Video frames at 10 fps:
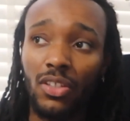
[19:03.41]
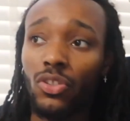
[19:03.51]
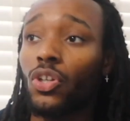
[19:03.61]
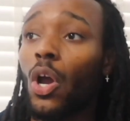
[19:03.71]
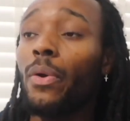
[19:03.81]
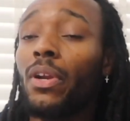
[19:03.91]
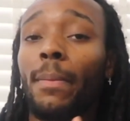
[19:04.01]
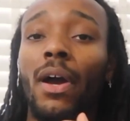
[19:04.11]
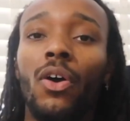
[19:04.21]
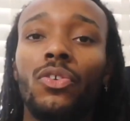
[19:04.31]
going
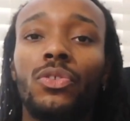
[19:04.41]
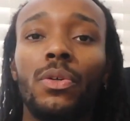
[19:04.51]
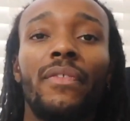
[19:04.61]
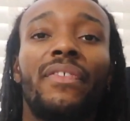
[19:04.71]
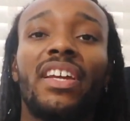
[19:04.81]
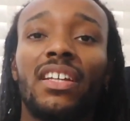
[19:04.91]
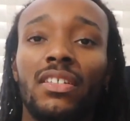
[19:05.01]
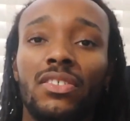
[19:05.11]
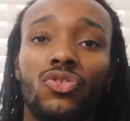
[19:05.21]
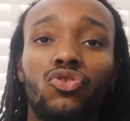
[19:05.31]
about doing
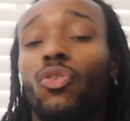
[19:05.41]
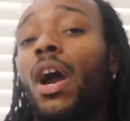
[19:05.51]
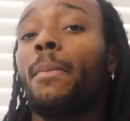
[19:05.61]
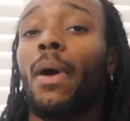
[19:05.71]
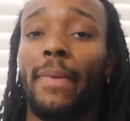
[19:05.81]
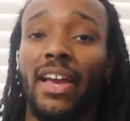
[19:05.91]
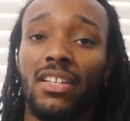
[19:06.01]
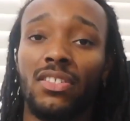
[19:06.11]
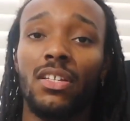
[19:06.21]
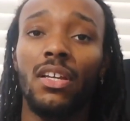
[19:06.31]
things, trying my
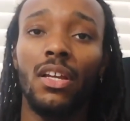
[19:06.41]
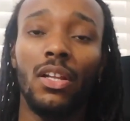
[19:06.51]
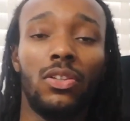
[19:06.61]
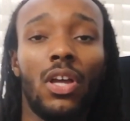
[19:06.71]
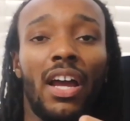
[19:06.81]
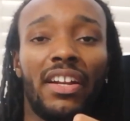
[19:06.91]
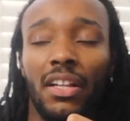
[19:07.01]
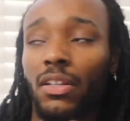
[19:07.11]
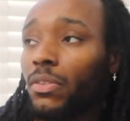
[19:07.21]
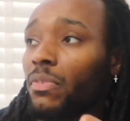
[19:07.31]
best.
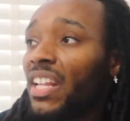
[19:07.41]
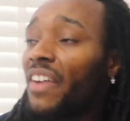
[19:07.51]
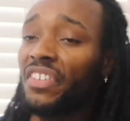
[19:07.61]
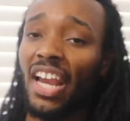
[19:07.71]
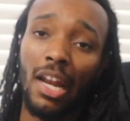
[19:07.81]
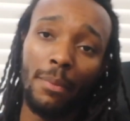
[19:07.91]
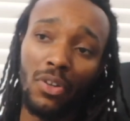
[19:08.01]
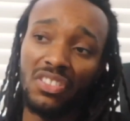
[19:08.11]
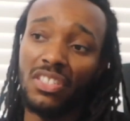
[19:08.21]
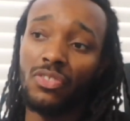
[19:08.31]
Learning, navigating
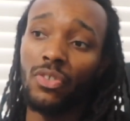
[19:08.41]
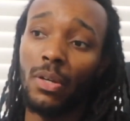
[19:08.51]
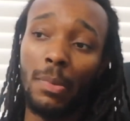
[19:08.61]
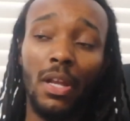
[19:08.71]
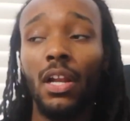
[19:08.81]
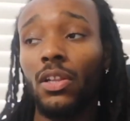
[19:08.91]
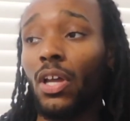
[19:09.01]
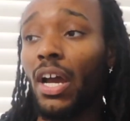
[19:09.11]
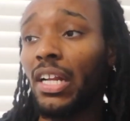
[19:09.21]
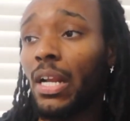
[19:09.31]
imposter syndrome,
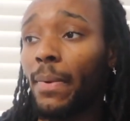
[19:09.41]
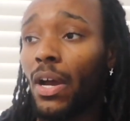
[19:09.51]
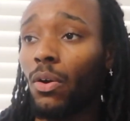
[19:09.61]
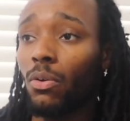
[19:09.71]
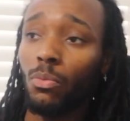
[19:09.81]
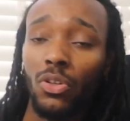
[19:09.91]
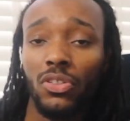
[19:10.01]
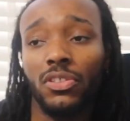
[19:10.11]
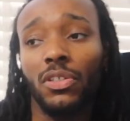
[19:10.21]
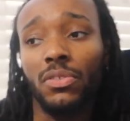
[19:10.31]
learning about what
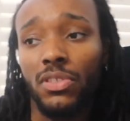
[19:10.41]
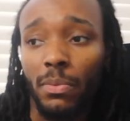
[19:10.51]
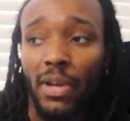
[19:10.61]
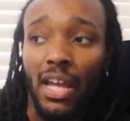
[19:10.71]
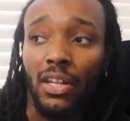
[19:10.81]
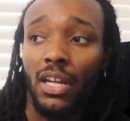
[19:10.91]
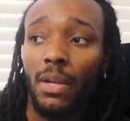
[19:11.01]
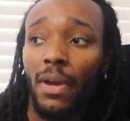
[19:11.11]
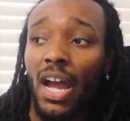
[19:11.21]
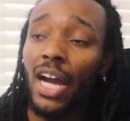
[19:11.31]
suit to wear, learning
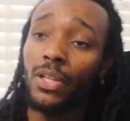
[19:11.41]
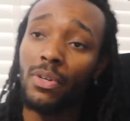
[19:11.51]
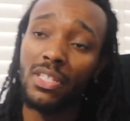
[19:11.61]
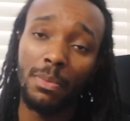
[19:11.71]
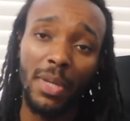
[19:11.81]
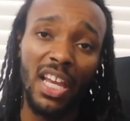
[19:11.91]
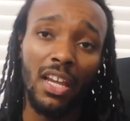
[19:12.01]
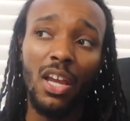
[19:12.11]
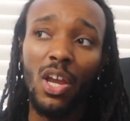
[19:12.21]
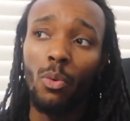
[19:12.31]
about how do I
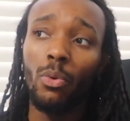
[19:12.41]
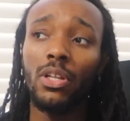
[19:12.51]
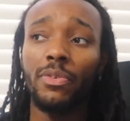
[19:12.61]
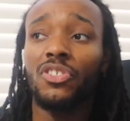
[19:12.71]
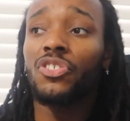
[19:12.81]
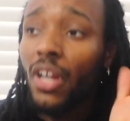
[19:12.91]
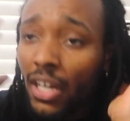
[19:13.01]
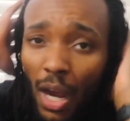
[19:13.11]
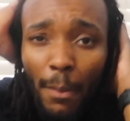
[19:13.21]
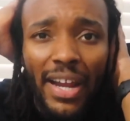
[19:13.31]
speak, wondering, should I
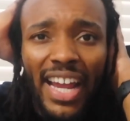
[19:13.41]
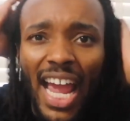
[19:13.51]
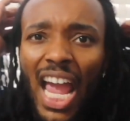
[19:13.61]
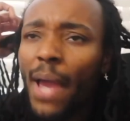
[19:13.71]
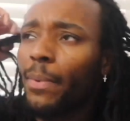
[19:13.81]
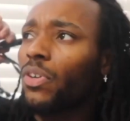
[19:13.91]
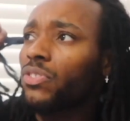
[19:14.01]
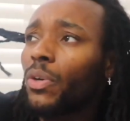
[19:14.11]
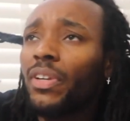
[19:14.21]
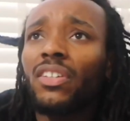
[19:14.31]
cut my hair because
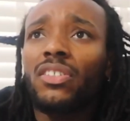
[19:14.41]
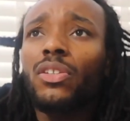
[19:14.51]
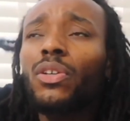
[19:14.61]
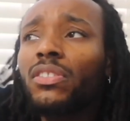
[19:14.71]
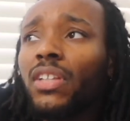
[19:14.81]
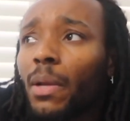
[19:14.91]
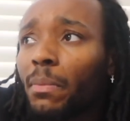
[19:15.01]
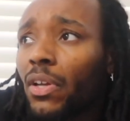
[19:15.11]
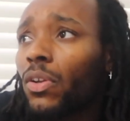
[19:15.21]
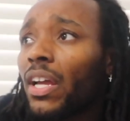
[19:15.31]
no one else looks like
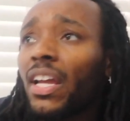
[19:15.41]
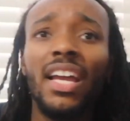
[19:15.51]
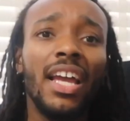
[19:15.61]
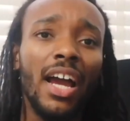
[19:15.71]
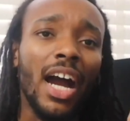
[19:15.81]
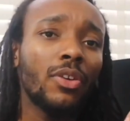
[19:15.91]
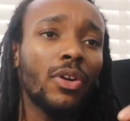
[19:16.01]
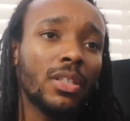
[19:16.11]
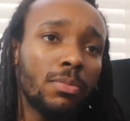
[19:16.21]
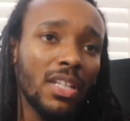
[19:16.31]
me, or like, how do
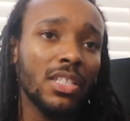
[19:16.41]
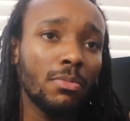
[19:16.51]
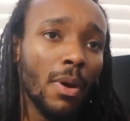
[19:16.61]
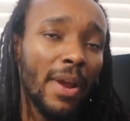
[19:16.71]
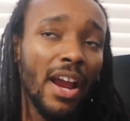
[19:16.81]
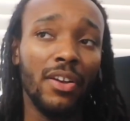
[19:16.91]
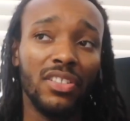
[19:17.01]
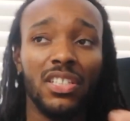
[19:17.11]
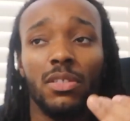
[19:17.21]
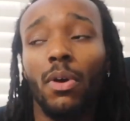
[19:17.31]
I explain to my parents
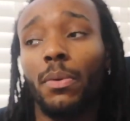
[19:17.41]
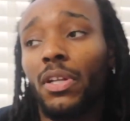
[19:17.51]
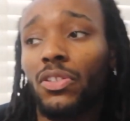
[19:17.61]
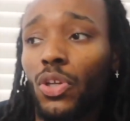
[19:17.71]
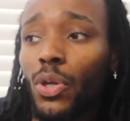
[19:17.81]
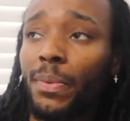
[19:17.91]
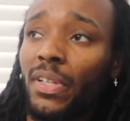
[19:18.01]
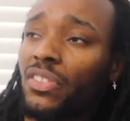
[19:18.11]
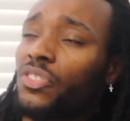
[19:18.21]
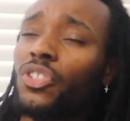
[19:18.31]
this is what I want to do,
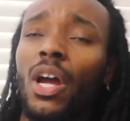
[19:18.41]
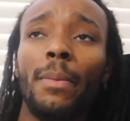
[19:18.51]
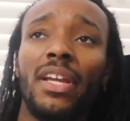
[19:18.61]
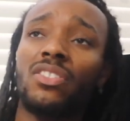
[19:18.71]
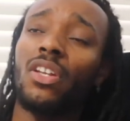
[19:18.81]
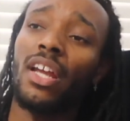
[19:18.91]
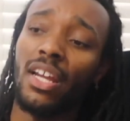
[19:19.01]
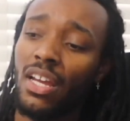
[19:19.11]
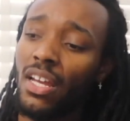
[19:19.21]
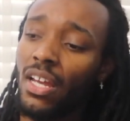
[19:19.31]
and do you know what I mean? So like,